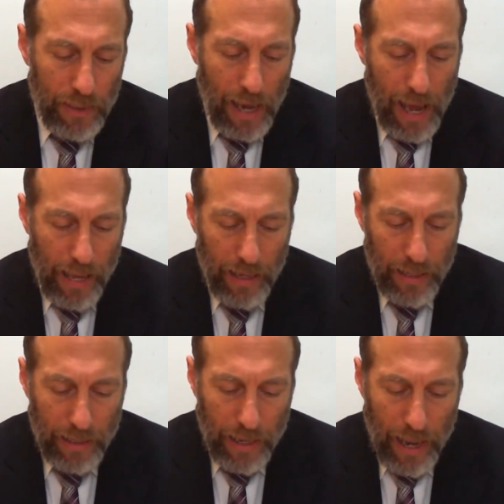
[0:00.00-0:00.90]
high,
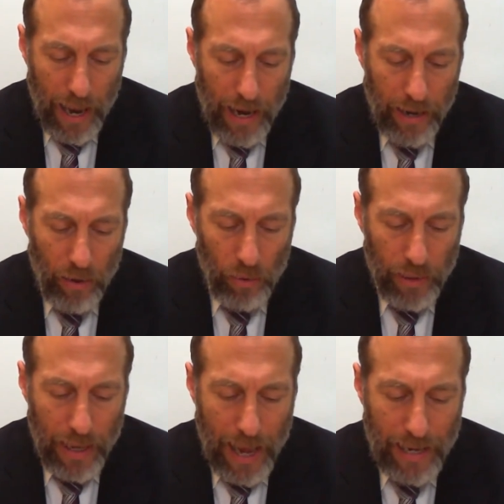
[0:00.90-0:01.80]
and it
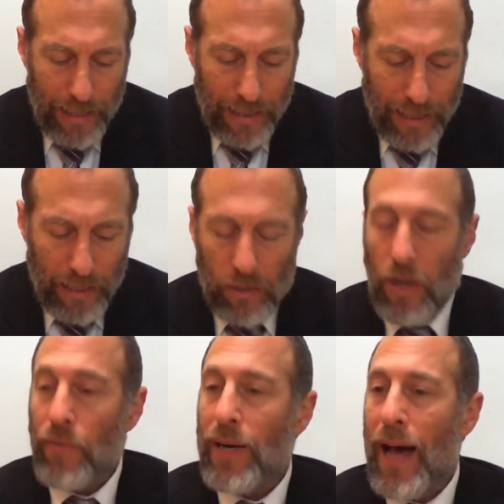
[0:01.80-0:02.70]
only had a thickness
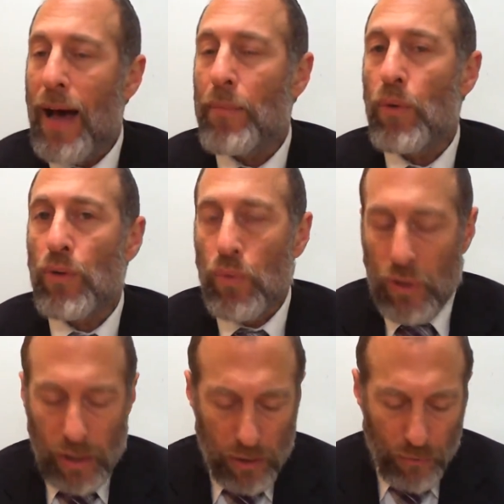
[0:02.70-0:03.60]
of an amma, which was
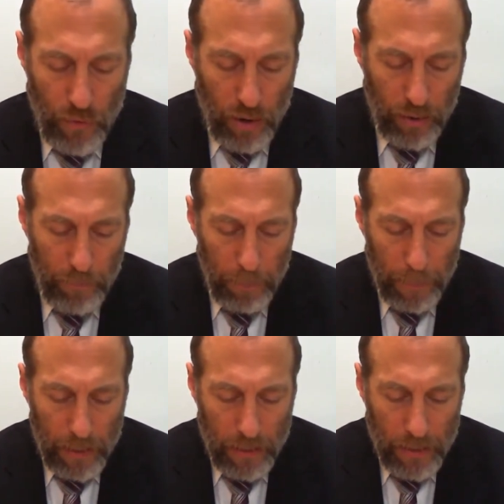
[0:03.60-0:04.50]
6 tefachim.
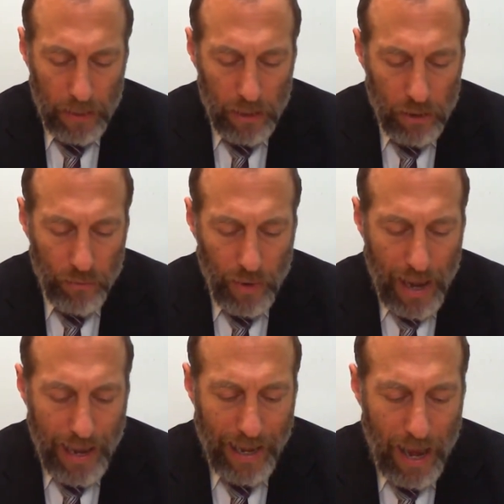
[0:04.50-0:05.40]
So
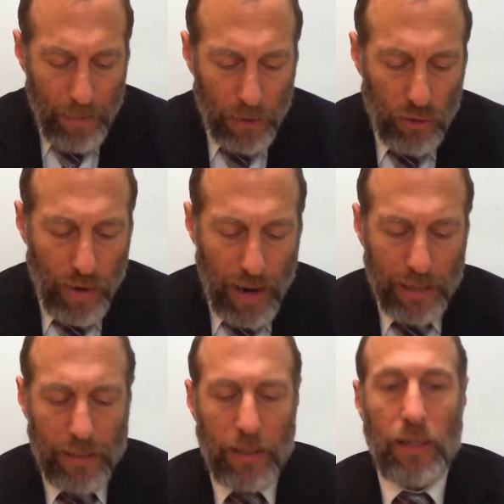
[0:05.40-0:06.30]
high amma
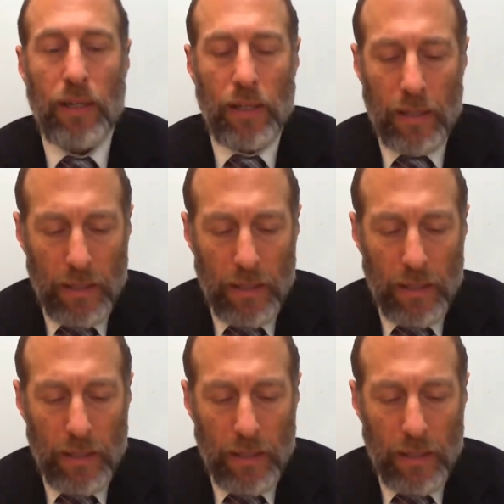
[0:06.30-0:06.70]
traxin.